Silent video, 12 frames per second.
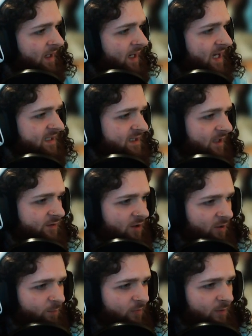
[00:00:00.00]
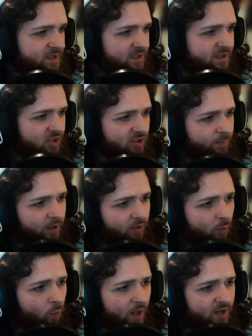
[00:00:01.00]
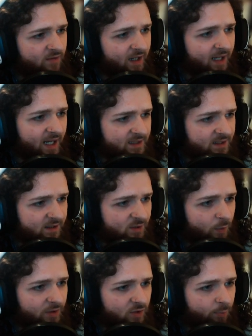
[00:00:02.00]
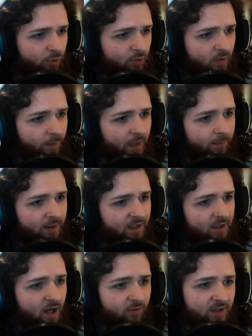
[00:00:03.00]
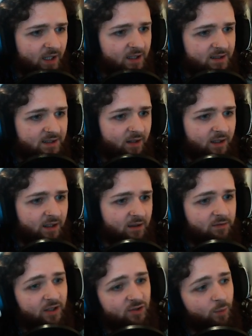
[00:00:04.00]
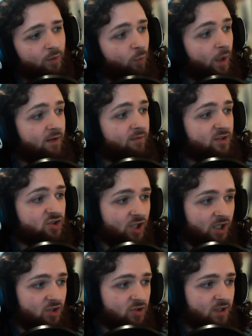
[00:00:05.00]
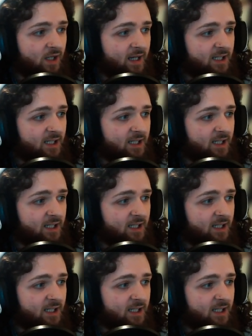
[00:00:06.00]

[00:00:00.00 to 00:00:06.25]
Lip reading: as Death's current performance is essentially dependent on Wave and Galactus, we want to improve our playability in other decks now that the interaction with Wave has changed.